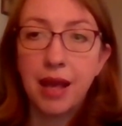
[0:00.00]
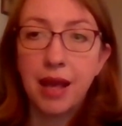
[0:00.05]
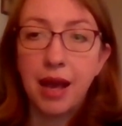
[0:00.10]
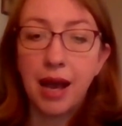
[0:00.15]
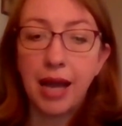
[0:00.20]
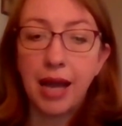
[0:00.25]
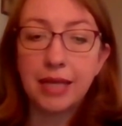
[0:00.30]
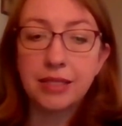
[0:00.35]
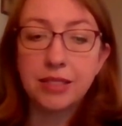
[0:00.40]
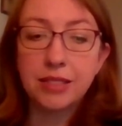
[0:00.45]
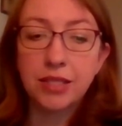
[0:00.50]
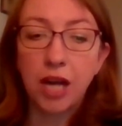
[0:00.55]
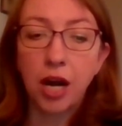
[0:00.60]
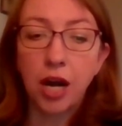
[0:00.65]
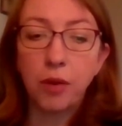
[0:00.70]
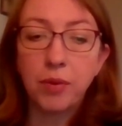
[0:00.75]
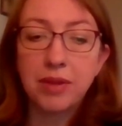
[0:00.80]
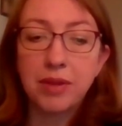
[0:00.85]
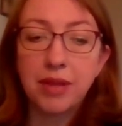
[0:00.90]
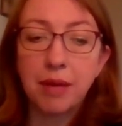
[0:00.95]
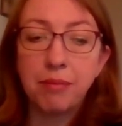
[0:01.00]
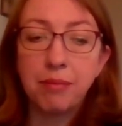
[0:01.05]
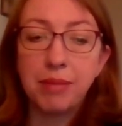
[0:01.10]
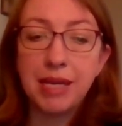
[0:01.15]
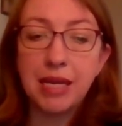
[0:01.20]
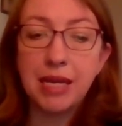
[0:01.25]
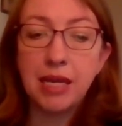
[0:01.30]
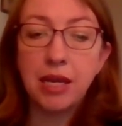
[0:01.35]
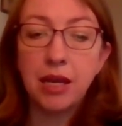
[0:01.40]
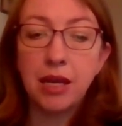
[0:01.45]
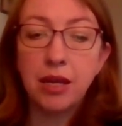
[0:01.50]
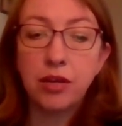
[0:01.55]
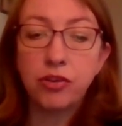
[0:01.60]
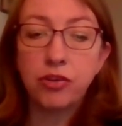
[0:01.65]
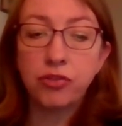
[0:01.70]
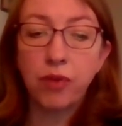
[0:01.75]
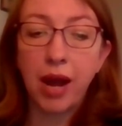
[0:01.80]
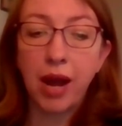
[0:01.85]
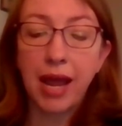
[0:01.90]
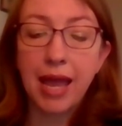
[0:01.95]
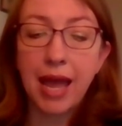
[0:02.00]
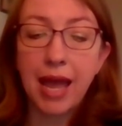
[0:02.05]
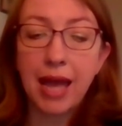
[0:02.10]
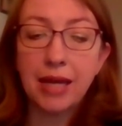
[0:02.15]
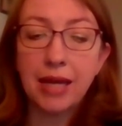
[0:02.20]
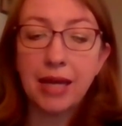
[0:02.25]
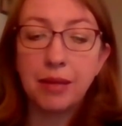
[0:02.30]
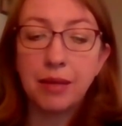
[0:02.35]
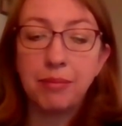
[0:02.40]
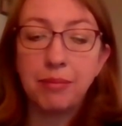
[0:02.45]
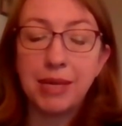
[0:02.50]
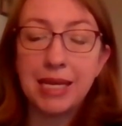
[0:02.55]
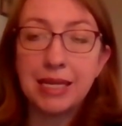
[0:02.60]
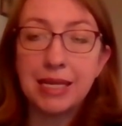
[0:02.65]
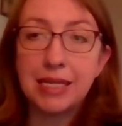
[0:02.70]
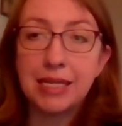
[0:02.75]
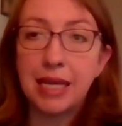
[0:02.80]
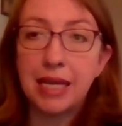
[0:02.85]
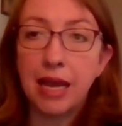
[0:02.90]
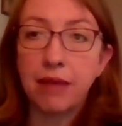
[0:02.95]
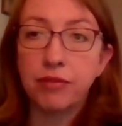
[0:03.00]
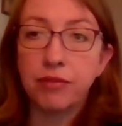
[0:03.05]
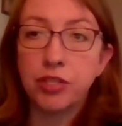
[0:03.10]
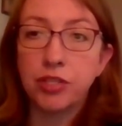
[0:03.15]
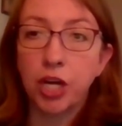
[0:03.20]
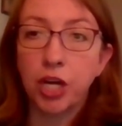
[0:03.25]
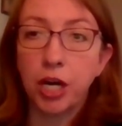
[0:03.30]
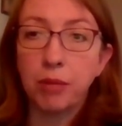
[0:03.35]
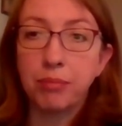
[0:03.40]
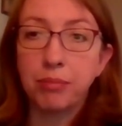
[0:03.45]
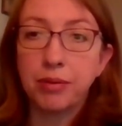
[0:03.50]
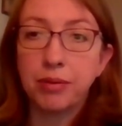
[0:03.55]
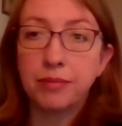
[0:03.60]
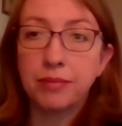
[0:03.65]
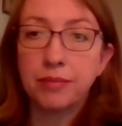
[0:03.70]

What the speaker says: I start with a B triad, B, D, F sharp.